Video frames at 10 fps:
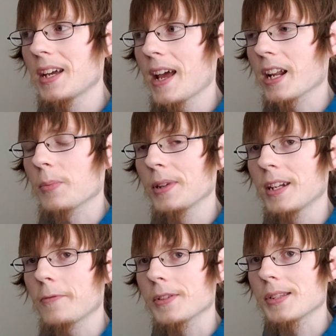had a
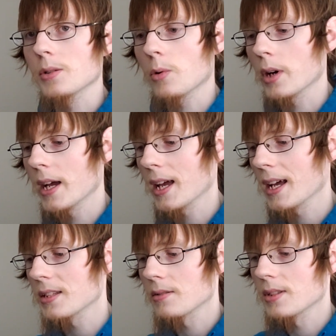completely different story, I
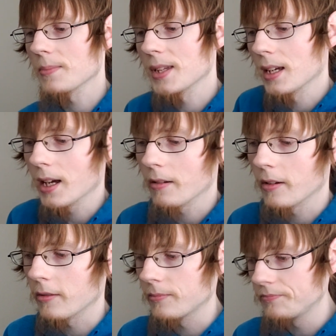guess, or something. I don't
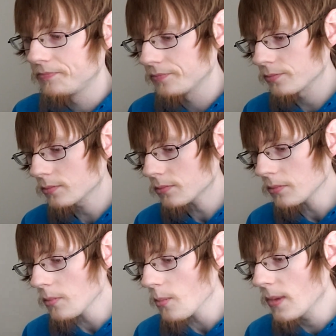know.
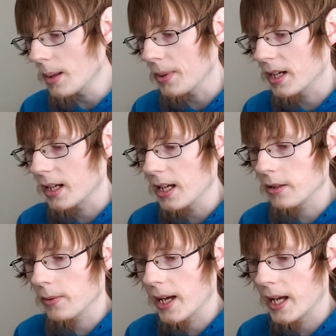But
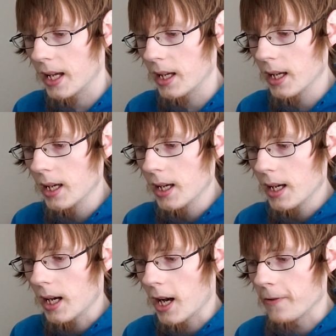either way,
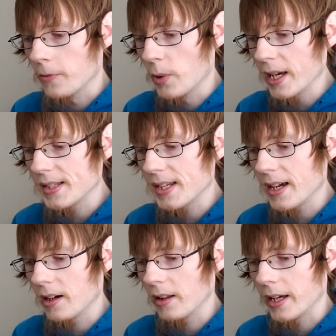from what I can
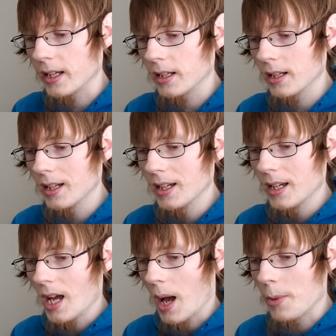tell,
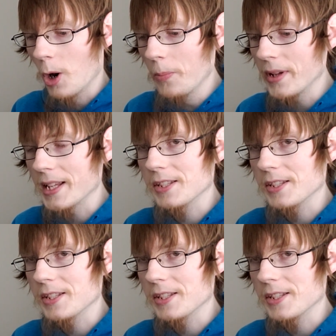I'm hoping this